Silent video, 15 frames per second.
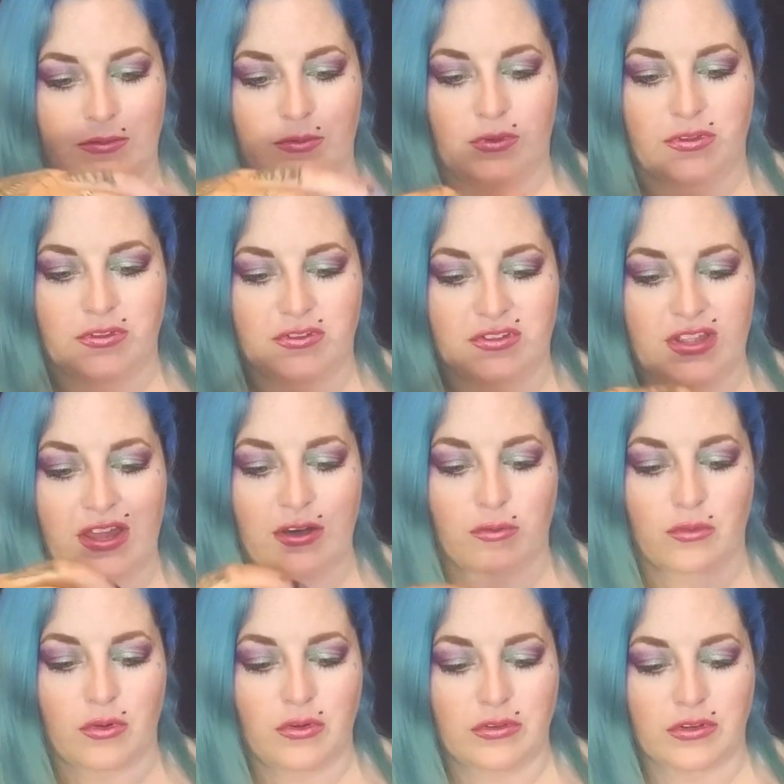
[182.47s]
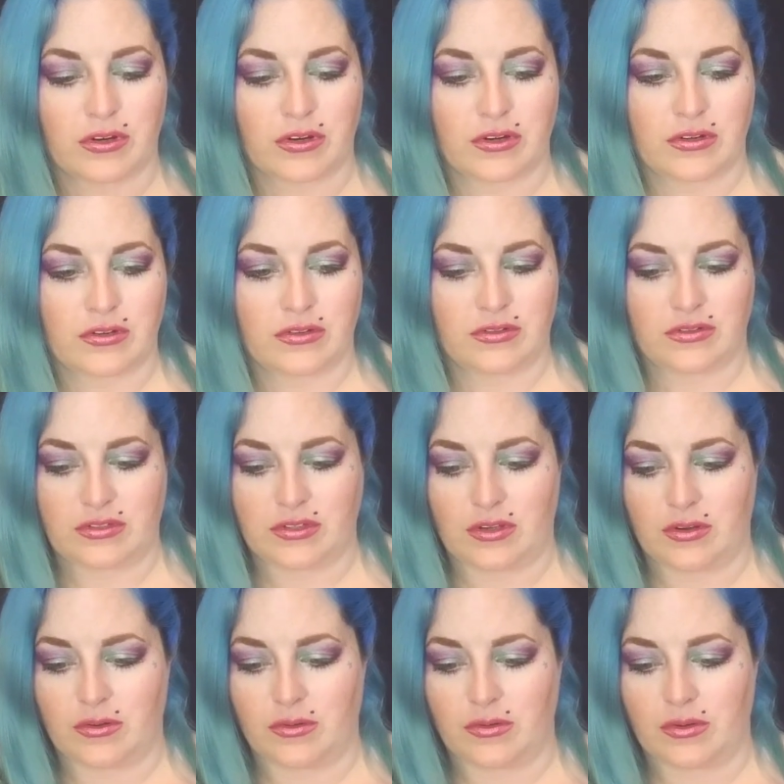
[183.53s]
Well, there's not a roller,
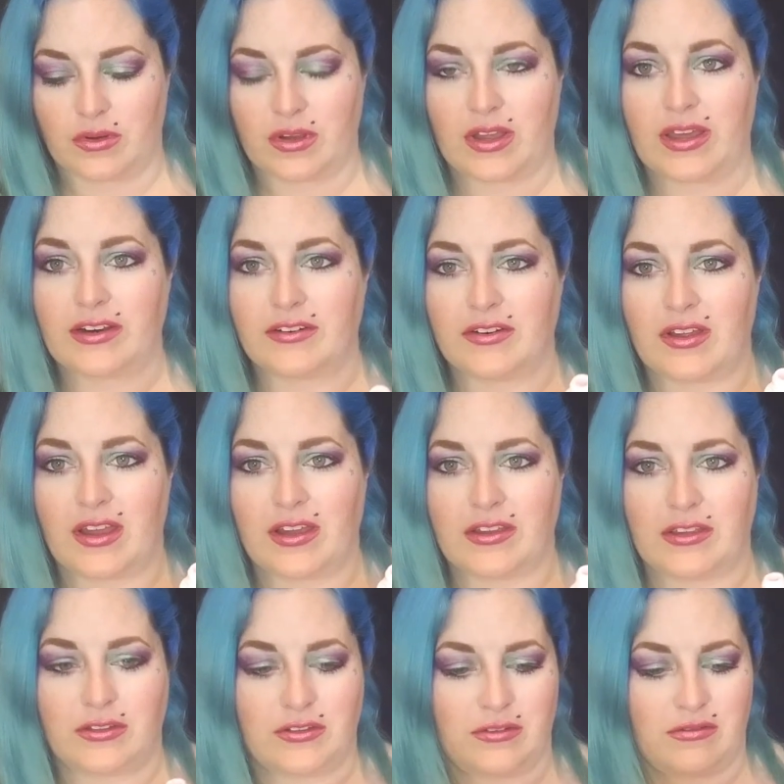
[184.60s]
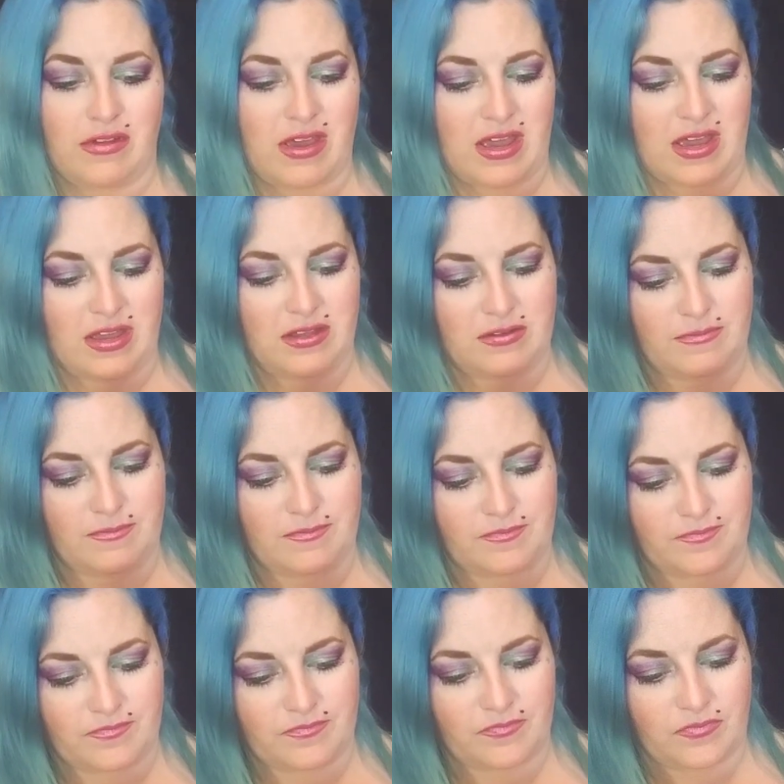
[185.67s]
so I don't know how you do that.
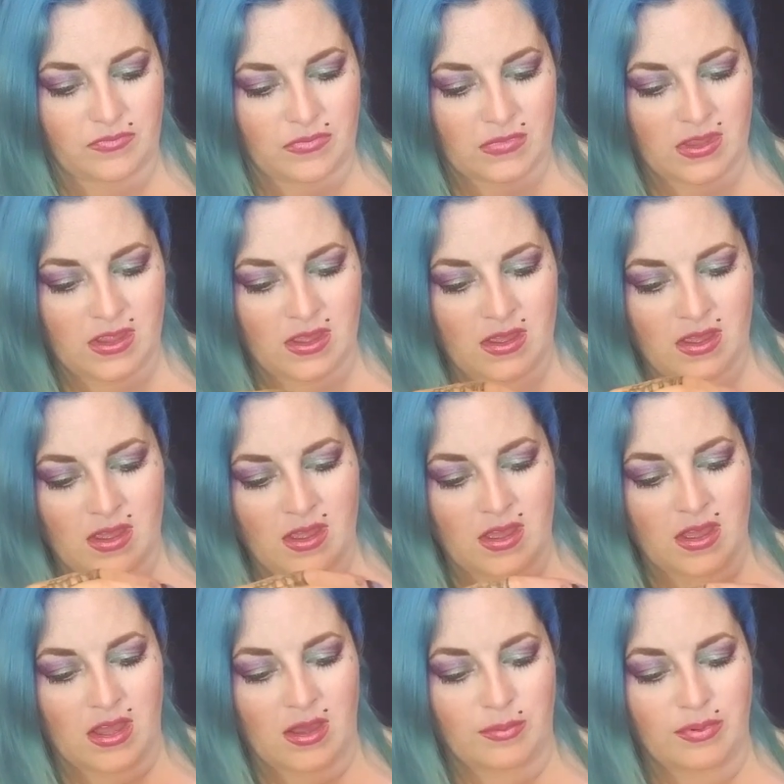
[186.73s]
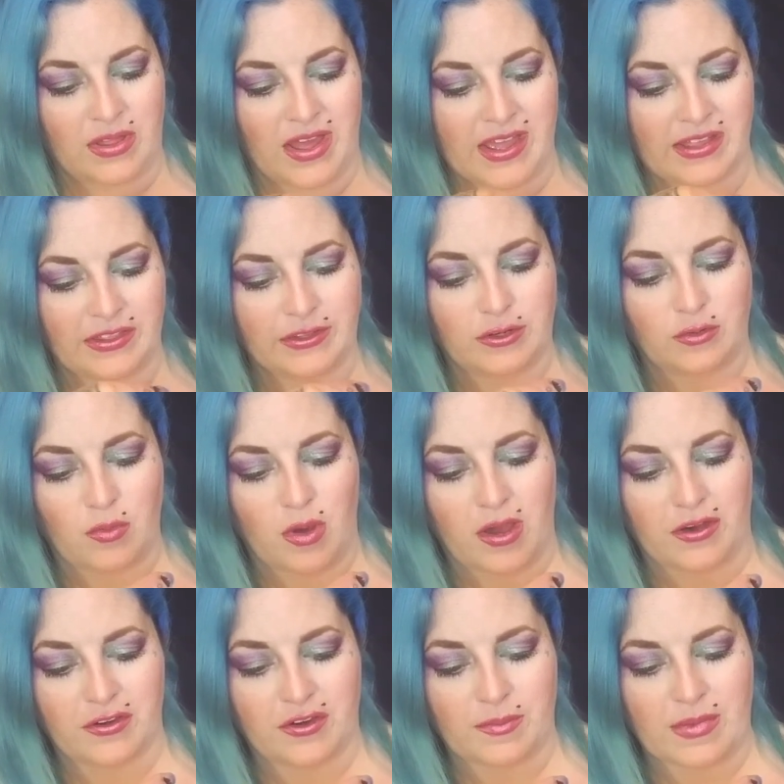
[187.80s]
Apply a little
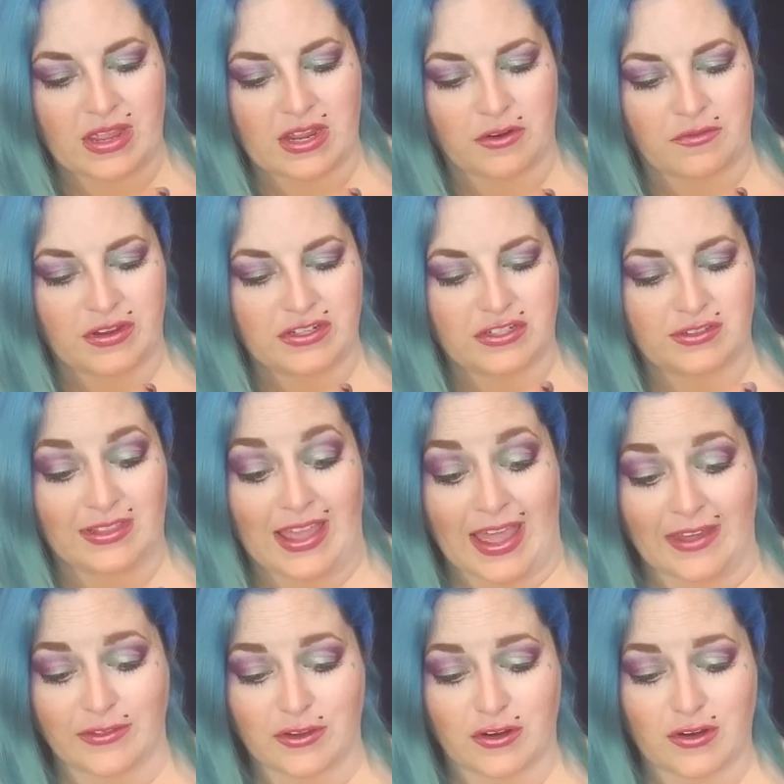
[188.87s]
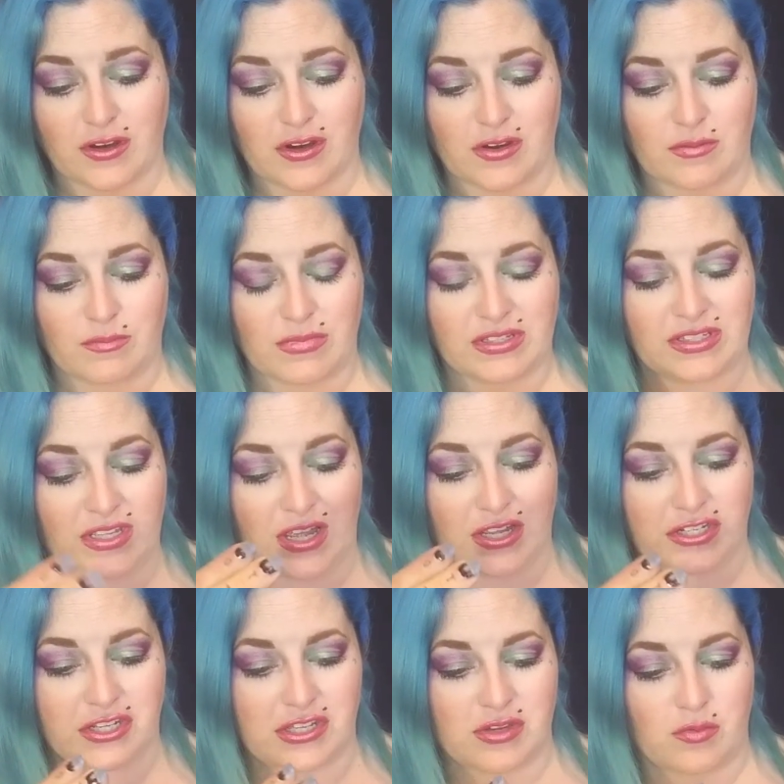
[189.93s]
water to make a rich lather.
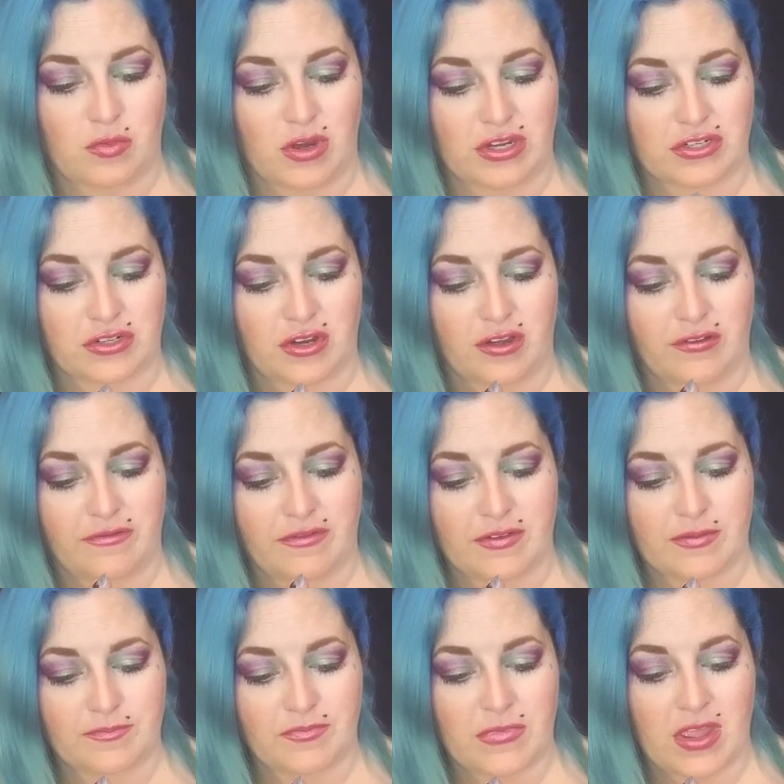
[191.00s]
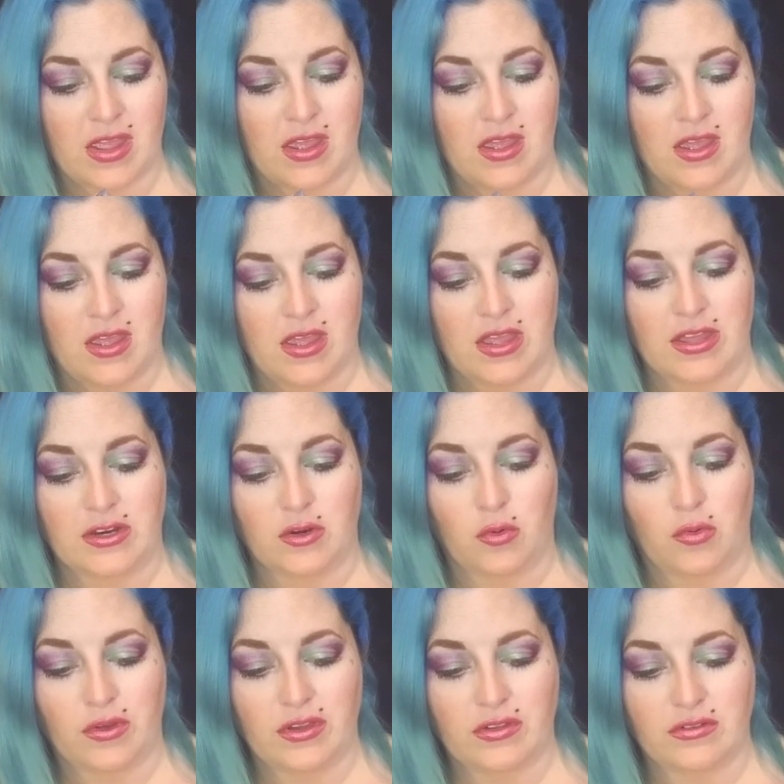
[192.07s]
Massage and then wash off. An
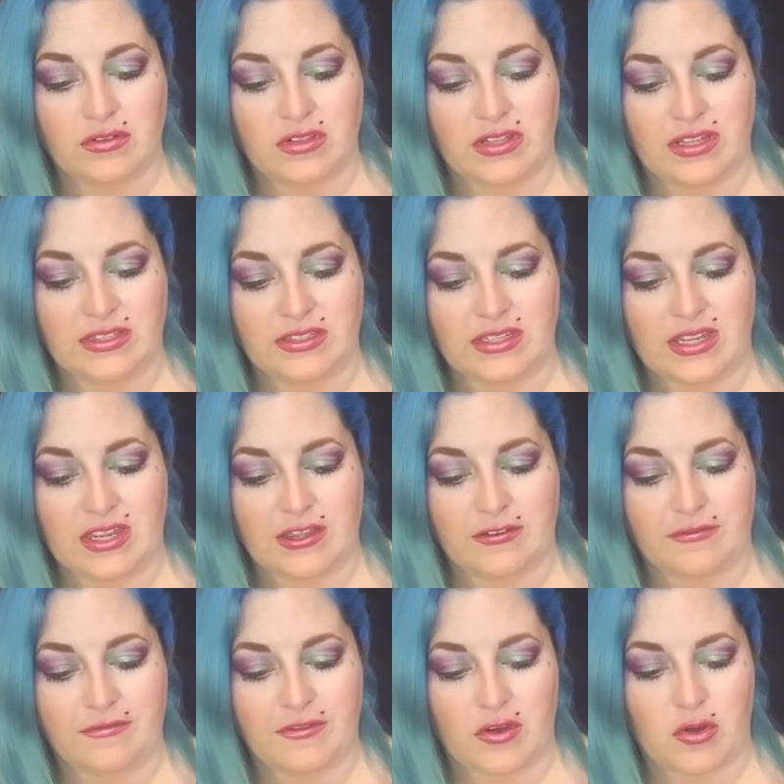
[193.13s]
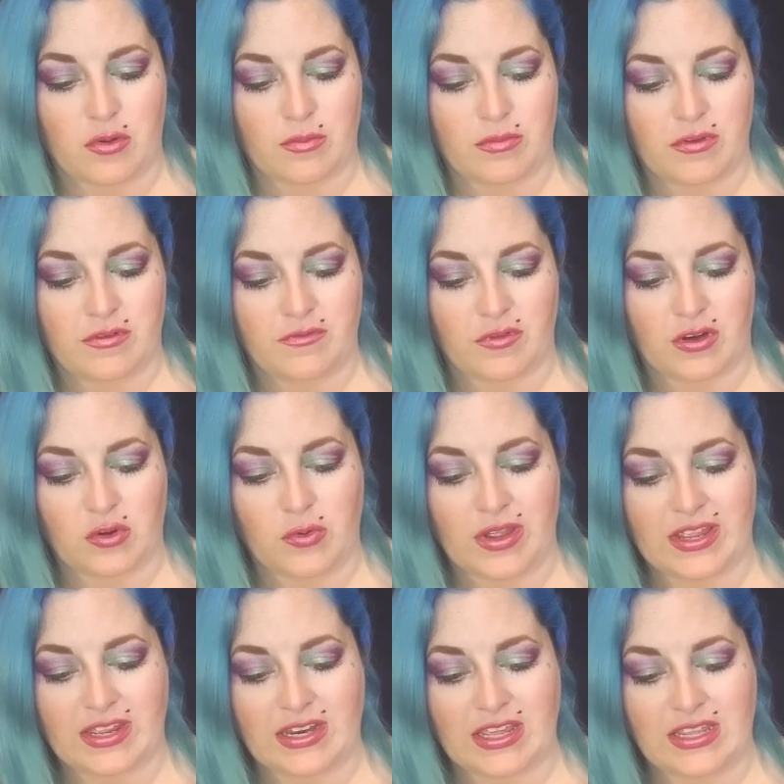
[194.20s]
oil cleansing foam for
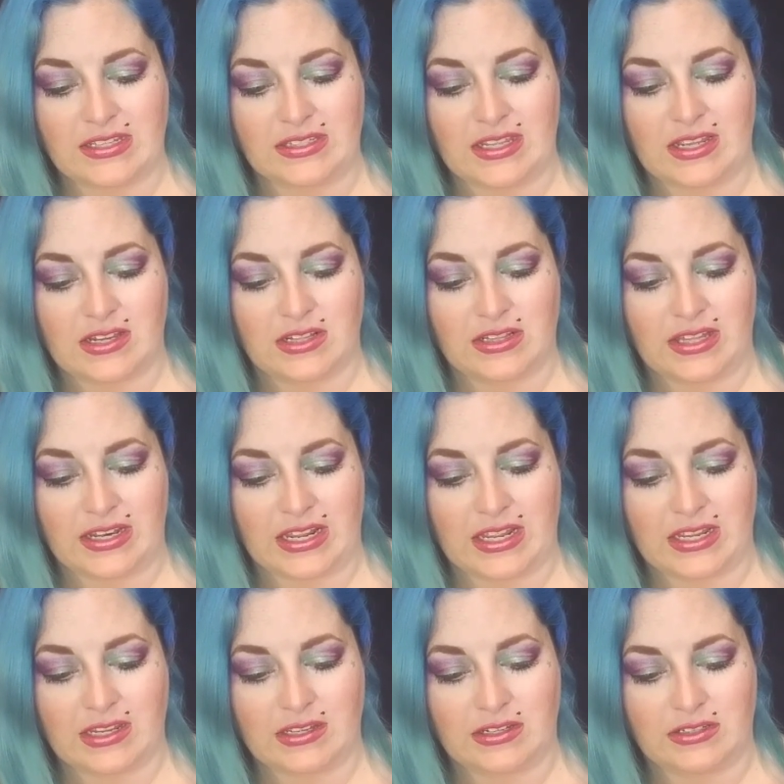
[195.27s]
quick and easy cleansing.